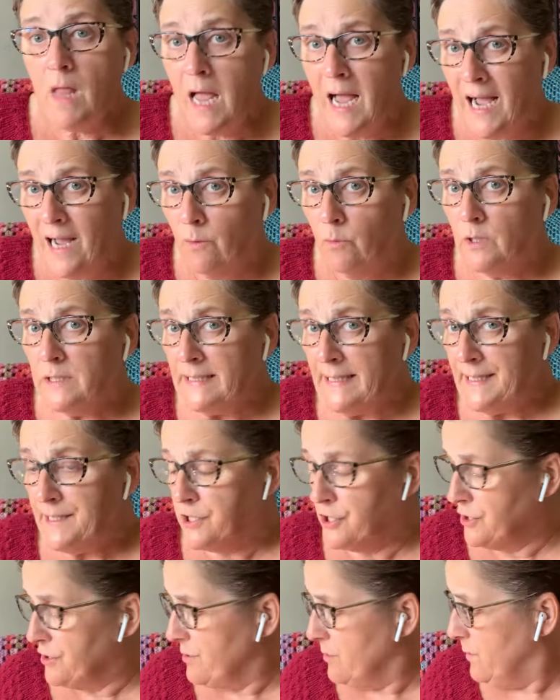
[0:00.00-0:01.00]
I will link
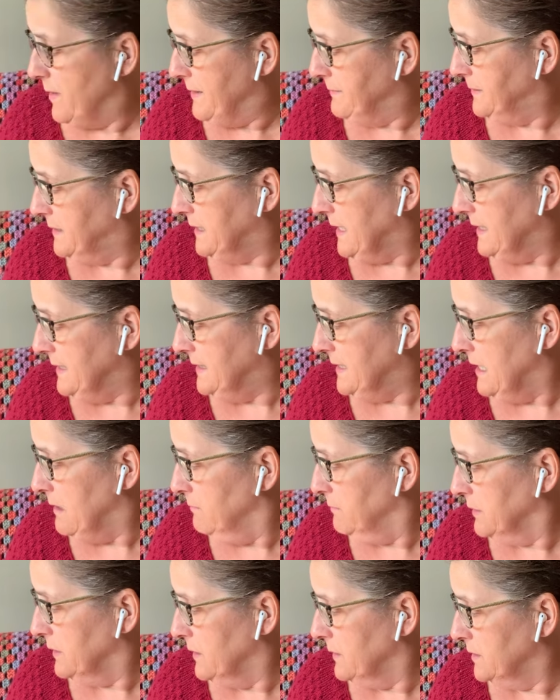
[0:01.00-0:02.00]
to her website down
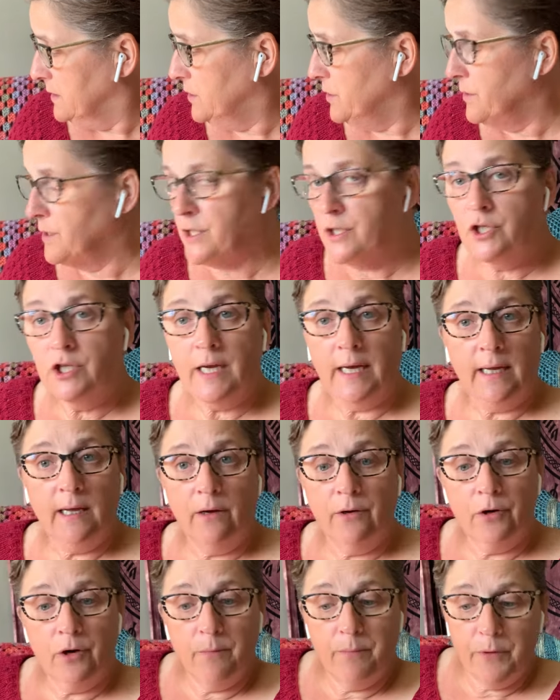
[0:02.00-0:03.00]
below so you can check
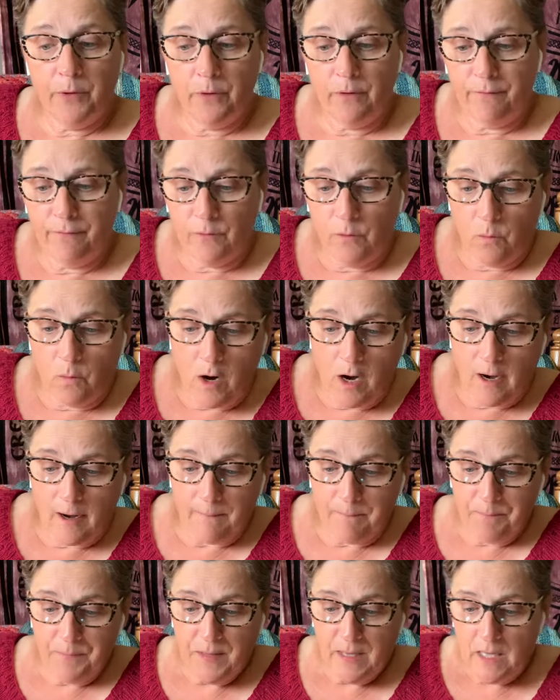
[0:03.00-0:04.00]
out her beautiful work.
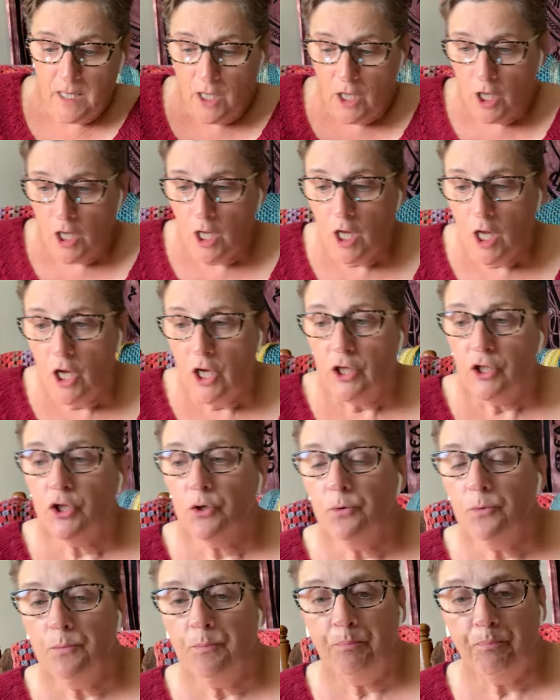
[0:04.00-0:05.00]

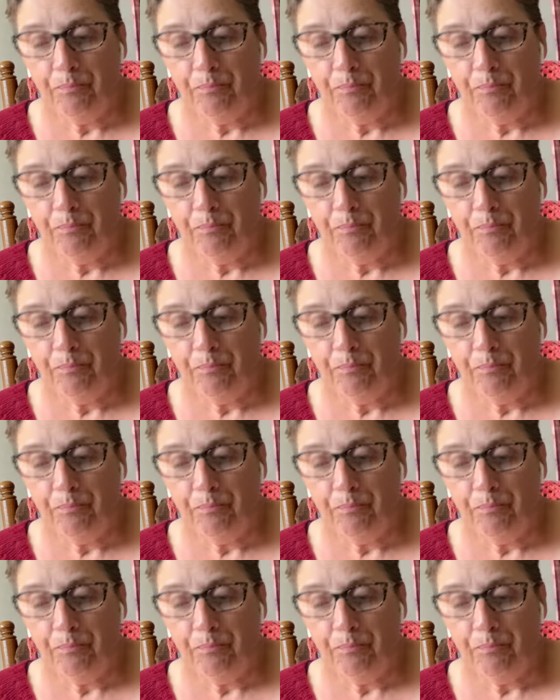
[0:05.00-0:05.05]
So